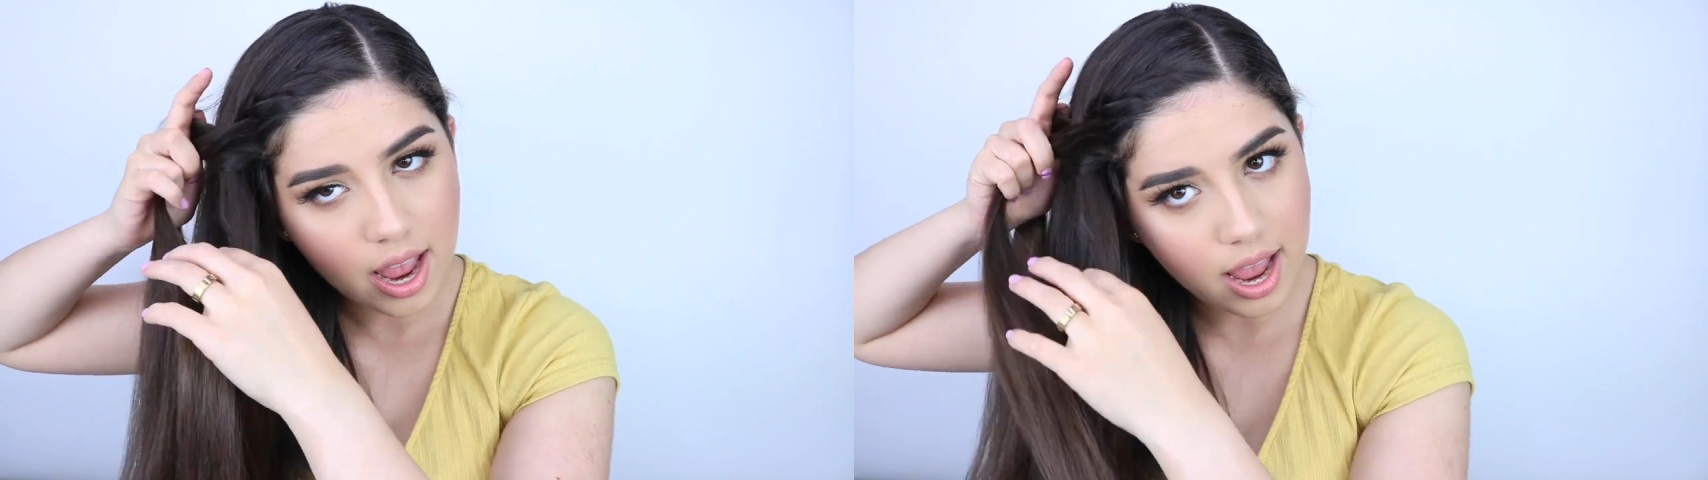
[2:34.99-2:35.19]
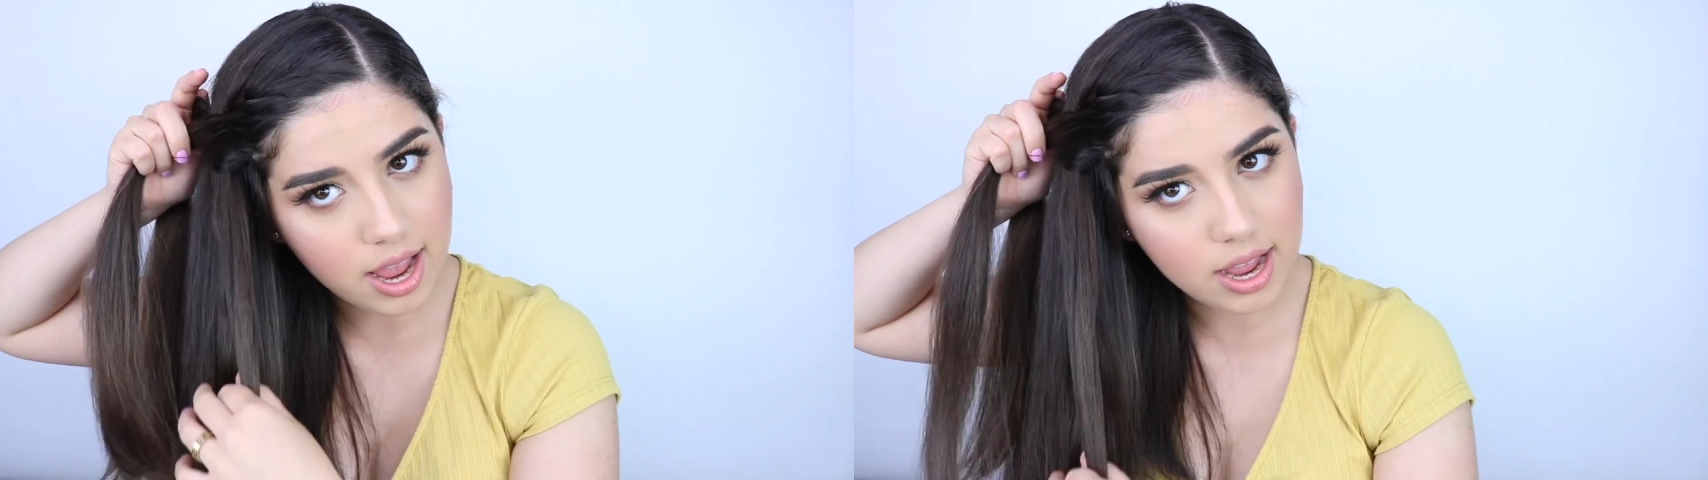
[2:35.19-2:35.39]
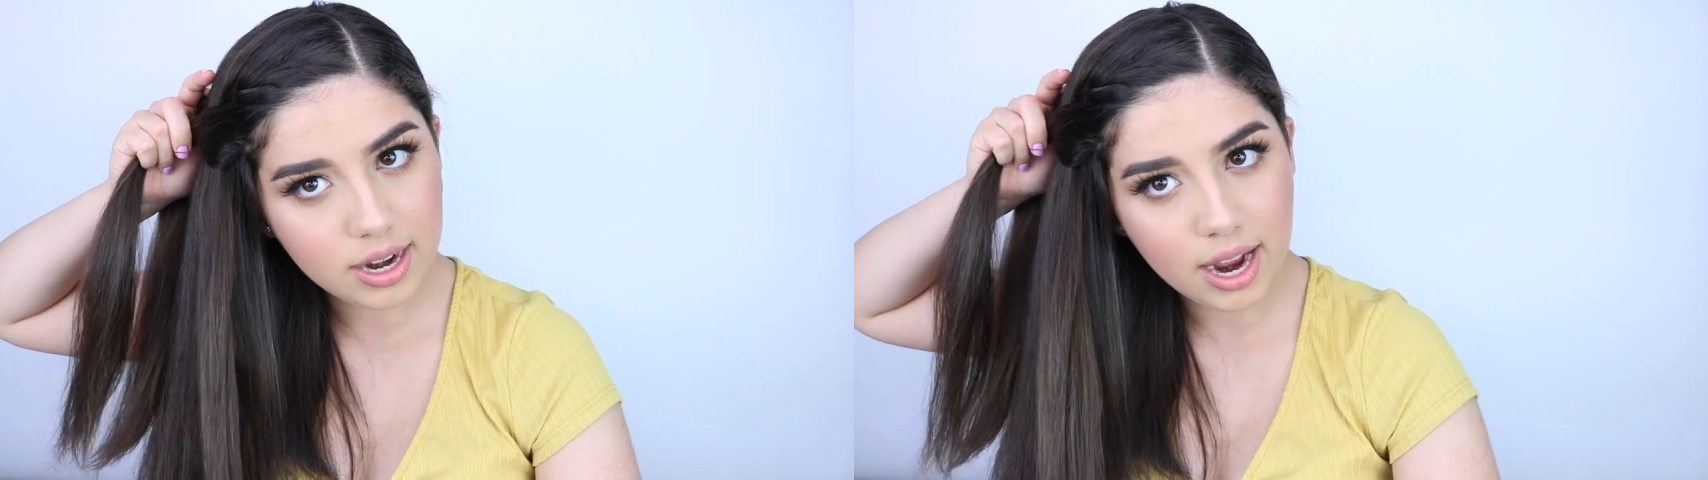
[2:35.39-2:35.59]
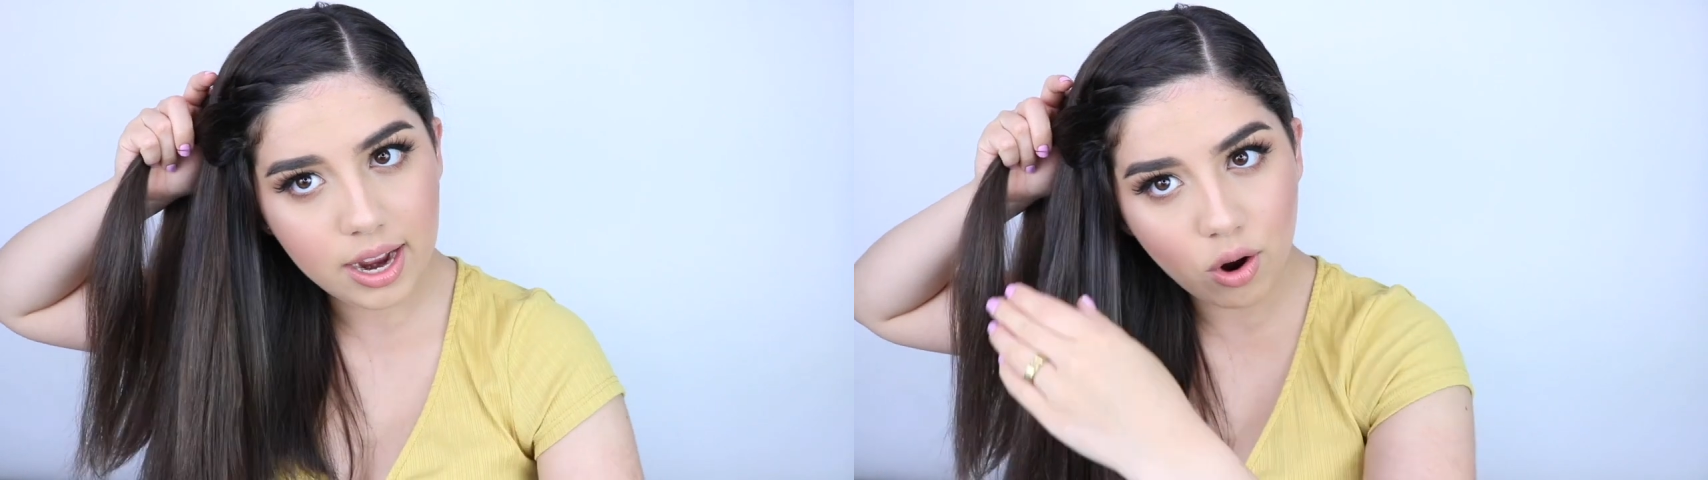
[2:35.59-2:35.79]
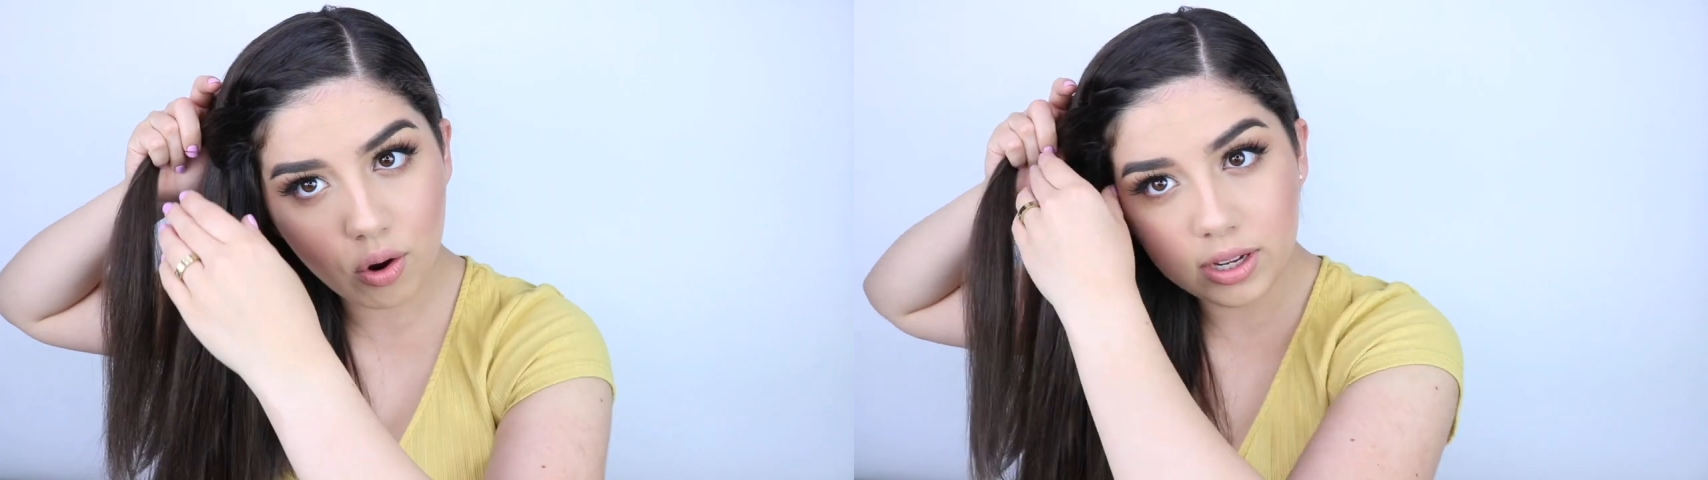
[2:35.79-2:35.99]
and I
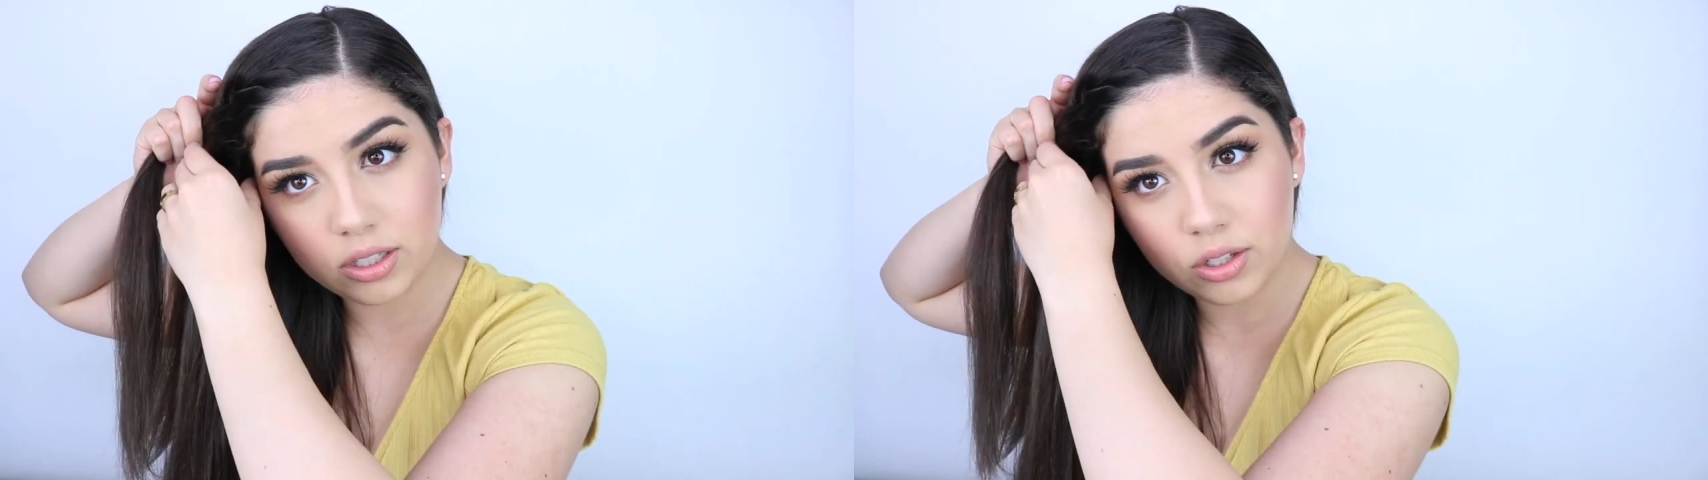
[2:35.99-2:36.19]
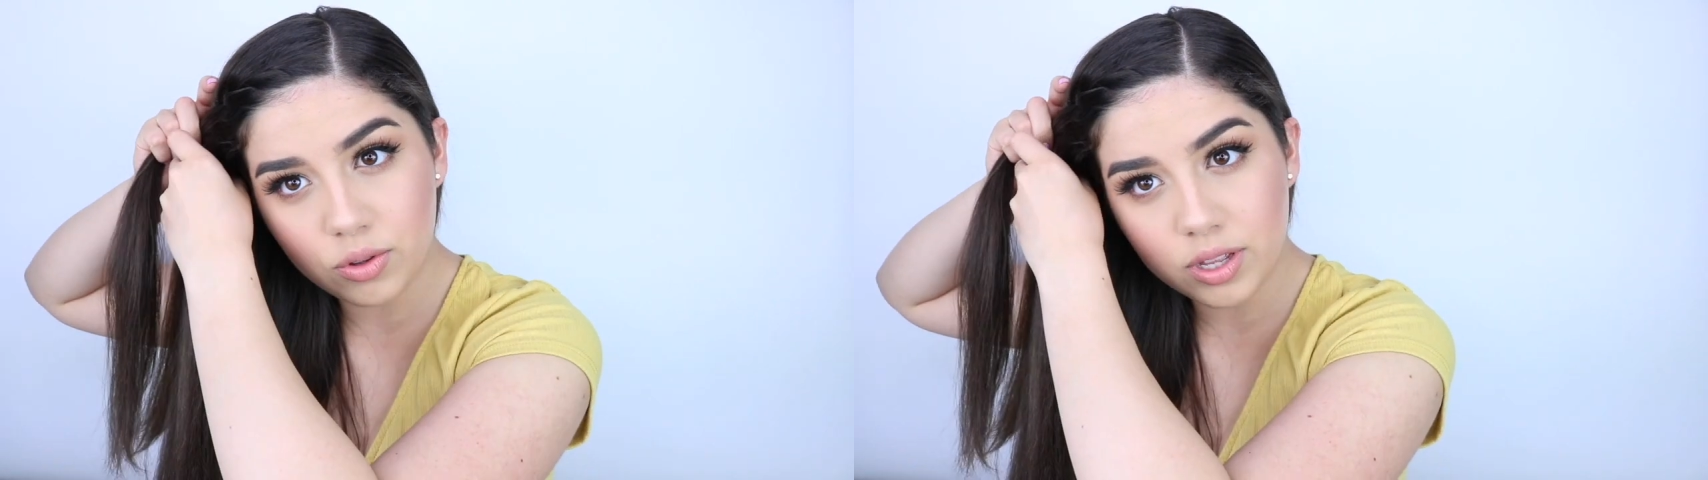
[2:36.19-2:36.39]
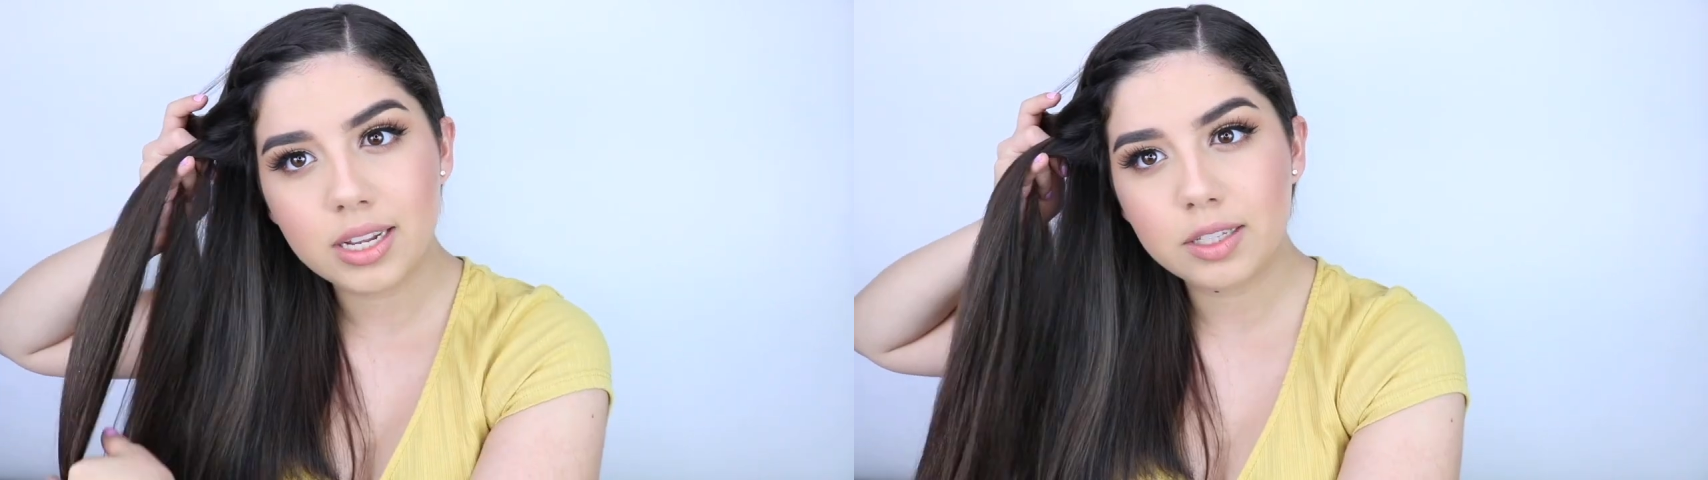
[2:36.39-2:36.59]
always do this,